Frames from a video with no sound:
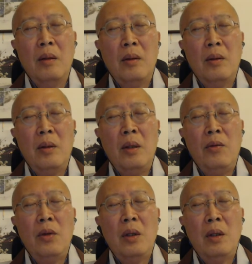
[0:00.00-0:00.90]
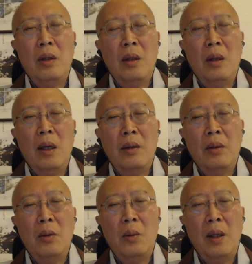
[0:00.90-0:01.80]
So see if you can allow
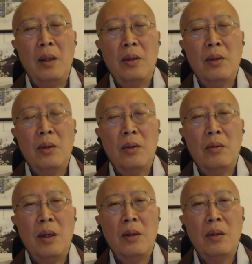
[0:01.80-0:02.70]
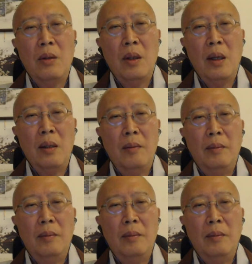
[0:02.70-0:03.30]
your awareness to rest on that.